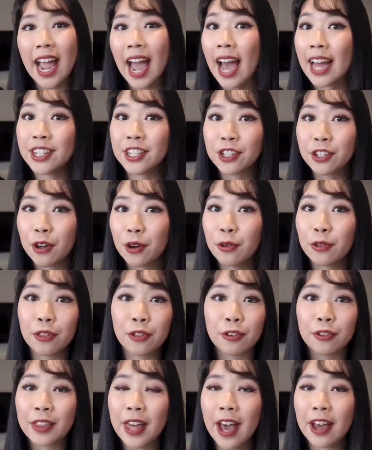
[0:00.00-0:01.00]
had to go
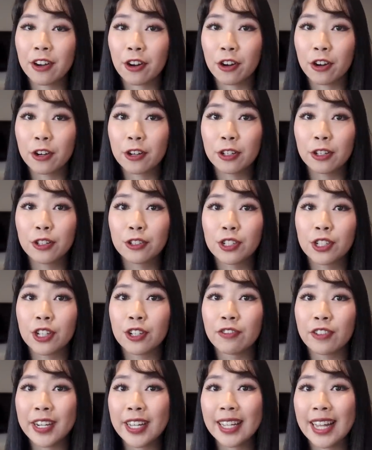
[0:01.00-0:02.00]
through that hurdle
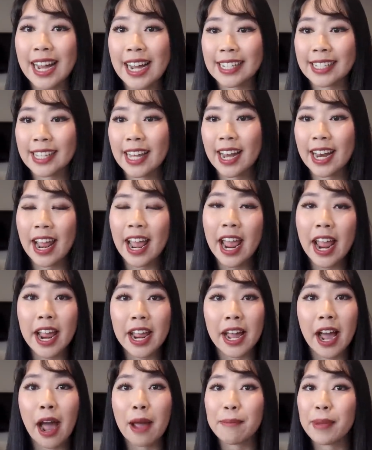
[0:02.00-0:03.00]
to realize that,
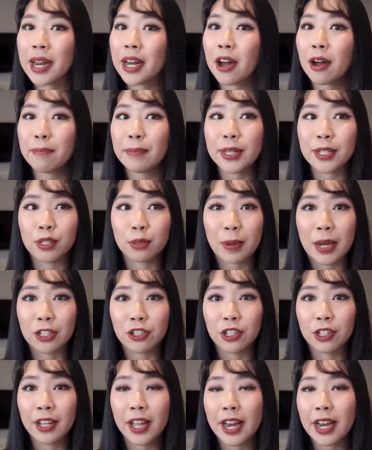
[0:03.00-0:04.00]
hey, I may not be
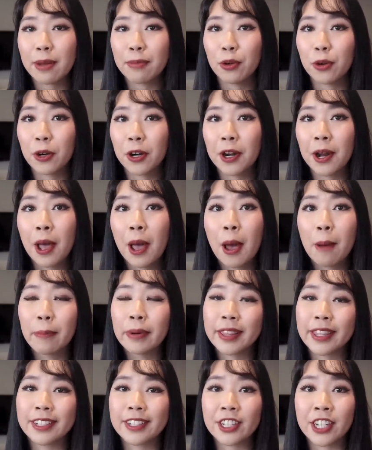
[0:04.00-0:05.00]
special anymore,
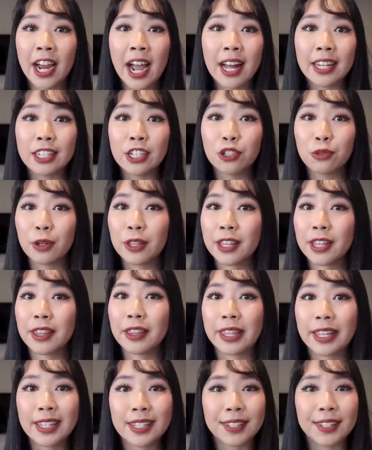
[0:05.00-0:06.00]
but the challenge
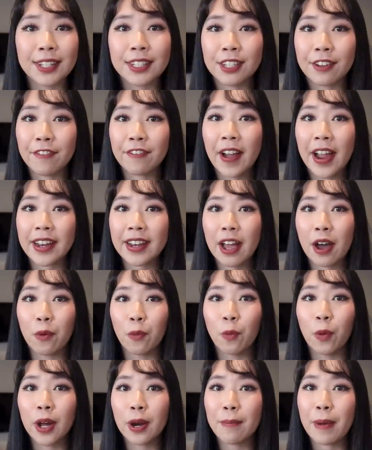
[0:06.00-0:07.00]
within this is to find
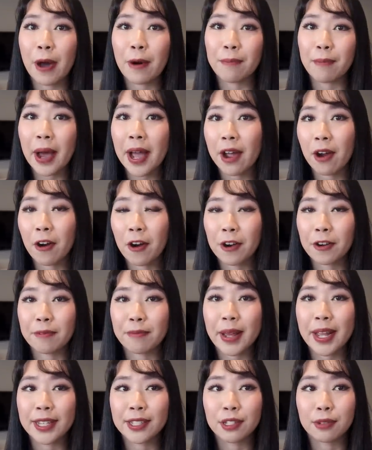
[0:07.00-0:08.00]
out what about my art
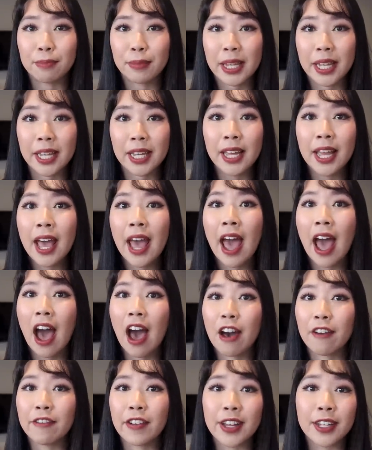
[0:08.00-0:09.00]
makes me
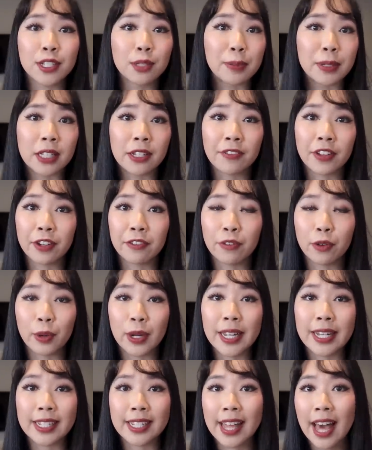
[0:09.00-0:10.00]
have a specific
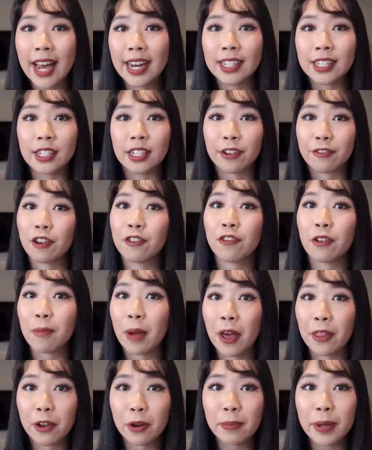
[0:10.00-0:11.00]
voice that is different
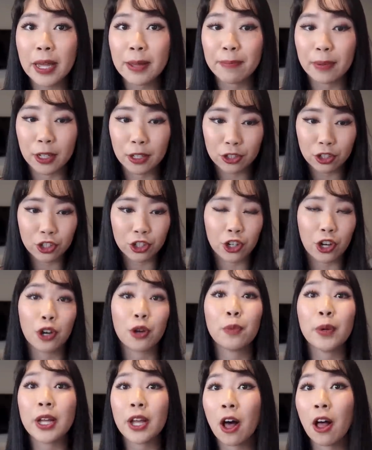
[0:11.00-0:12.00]
from other people.
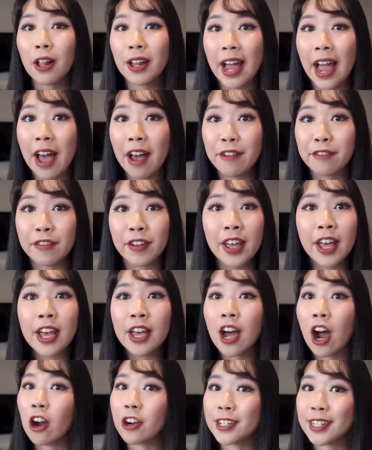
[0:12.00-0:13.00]
Sure, we all have
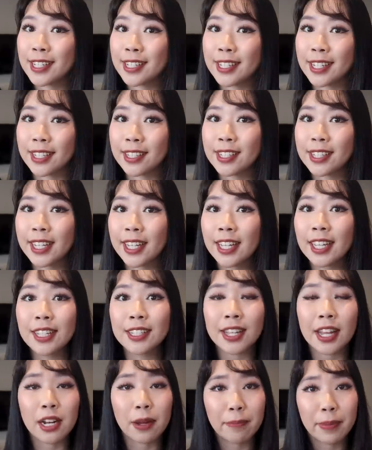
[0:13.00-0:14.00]
artistic
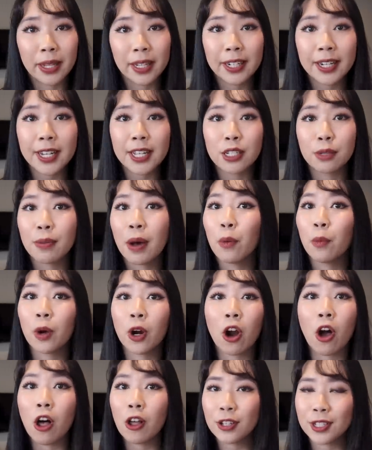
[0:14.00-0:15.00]
skills and abilities, but
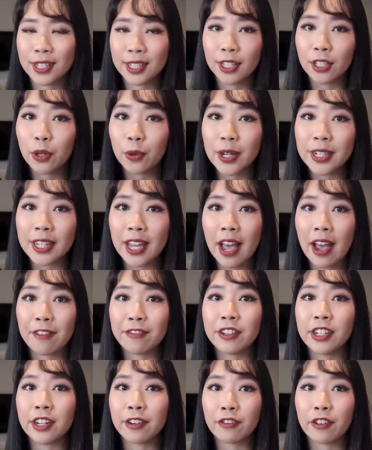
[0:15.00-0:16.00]
we're all still going to
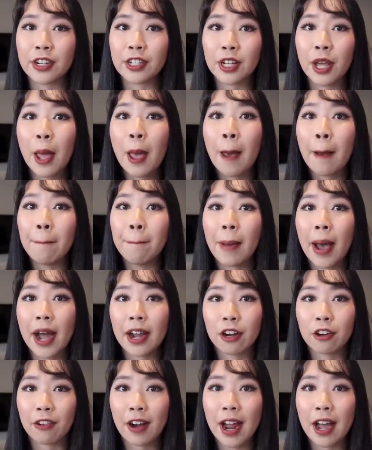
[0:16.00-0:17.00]
have different
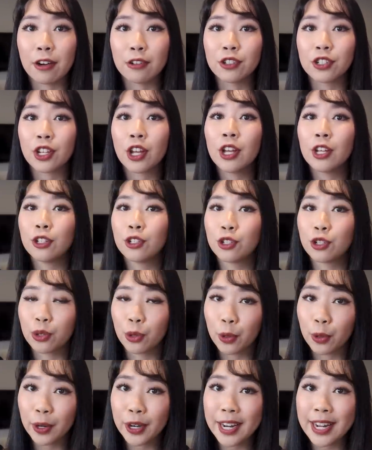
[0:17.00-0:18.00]
backgrounds,
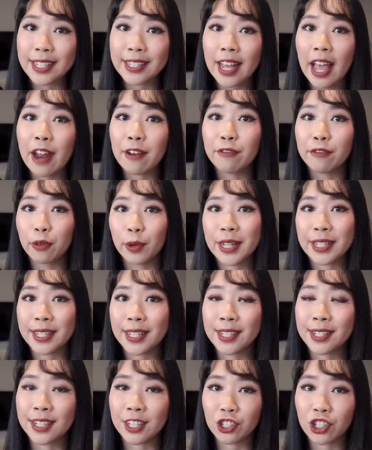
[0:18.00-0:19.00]
stories, and
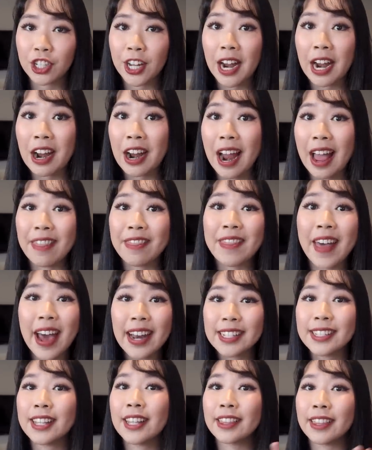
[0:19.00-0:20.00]
voices to share, and
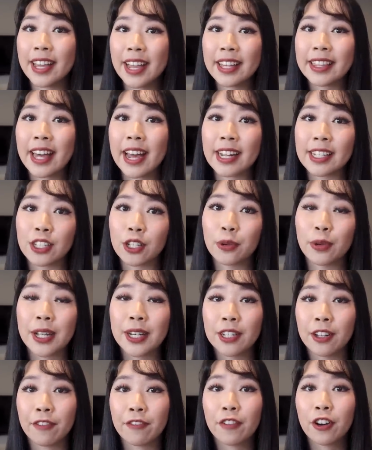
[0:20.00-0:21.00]
that is the thing that is
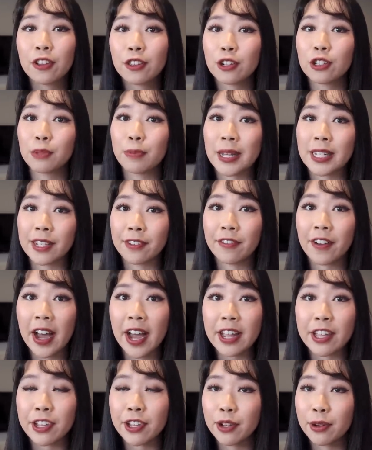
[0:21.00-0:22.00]
going to further
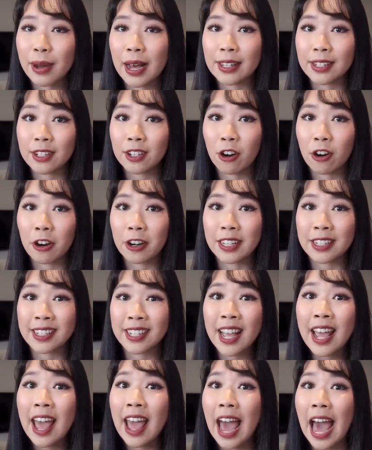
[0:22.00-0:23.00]
specify you as an
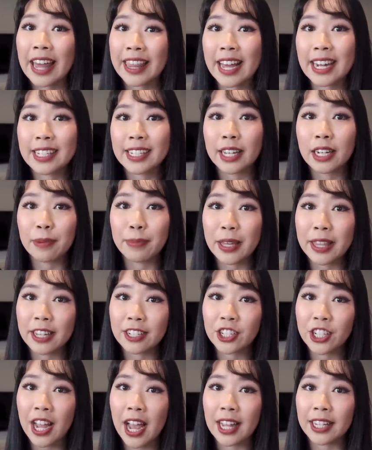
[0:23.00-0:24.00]
artist, and that's going to be the
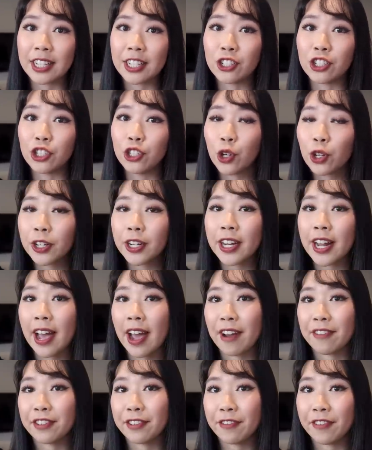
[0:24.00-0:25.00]
challenge you're going to
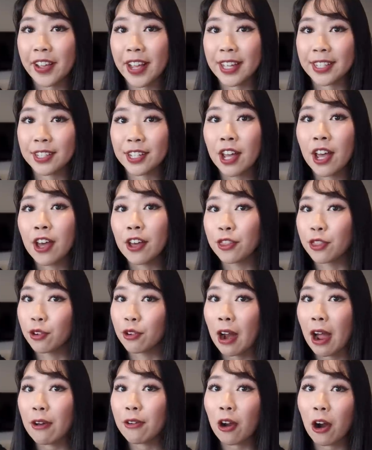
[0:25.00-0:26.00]
have to face
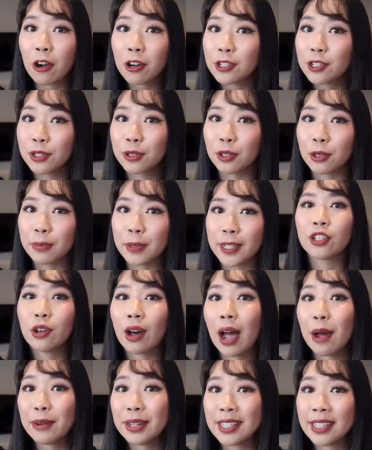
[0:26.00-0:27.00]
throughout art school. So
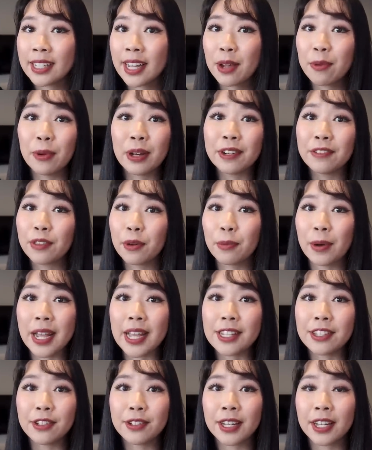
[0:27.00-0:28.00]
I would say one of the
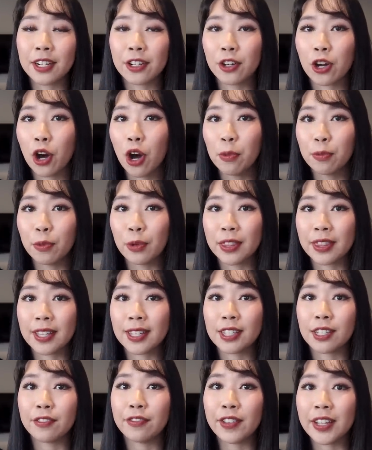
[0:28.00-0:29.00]
ways you can cope with
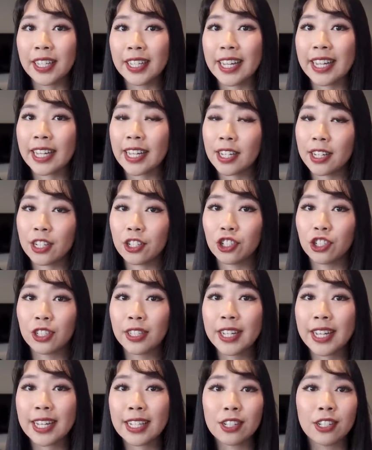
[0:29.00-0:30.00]
this feeling
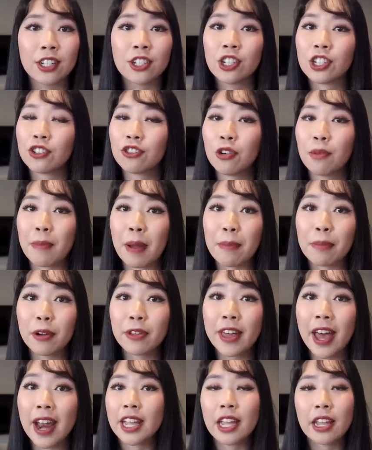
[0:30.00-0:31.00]
initially is to just
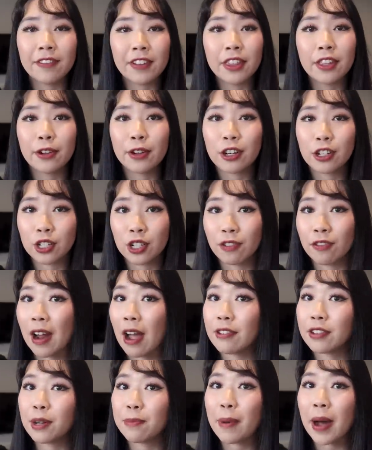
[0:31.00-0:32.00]
remember that even though you're
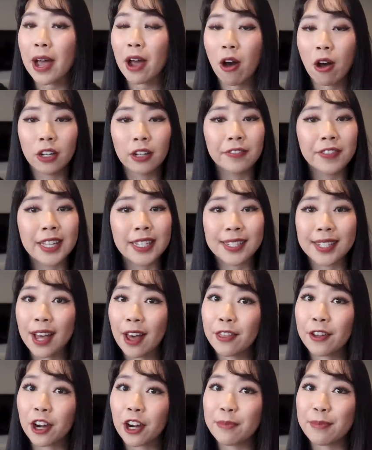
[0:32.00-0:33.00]
surrounded by all of these
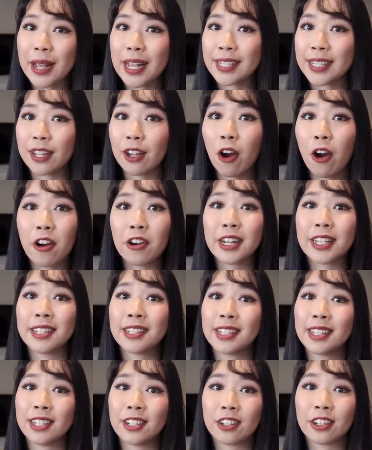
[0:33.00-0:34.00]
other amazing
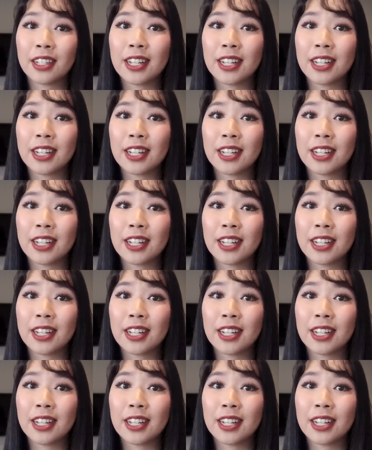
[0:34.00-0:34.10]
artists in your